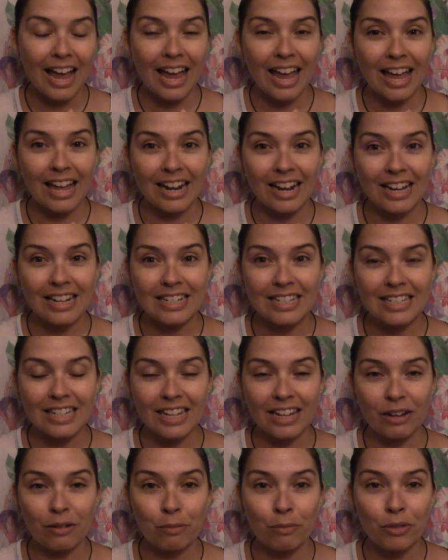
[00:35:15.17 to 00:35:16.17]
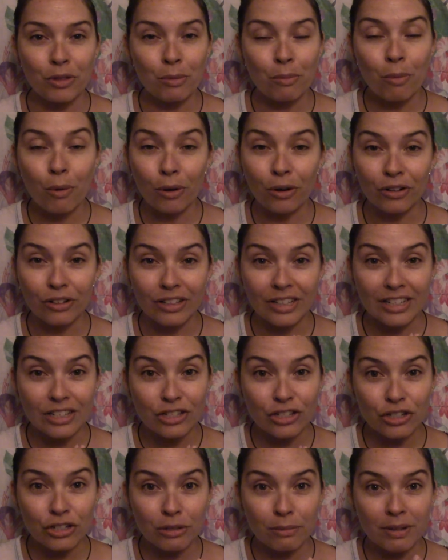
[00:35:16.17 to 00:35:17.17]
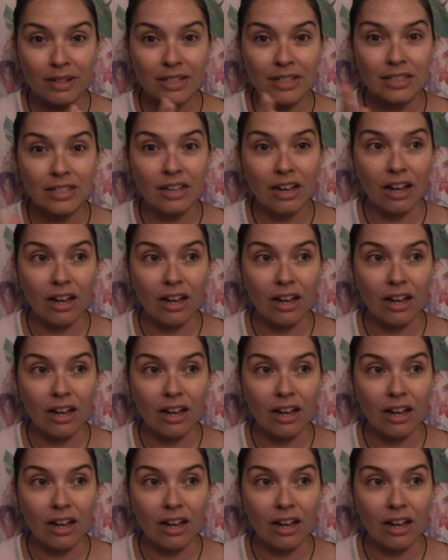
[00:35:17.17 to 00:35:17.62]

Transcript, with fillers: And I did The Mortal Instruments,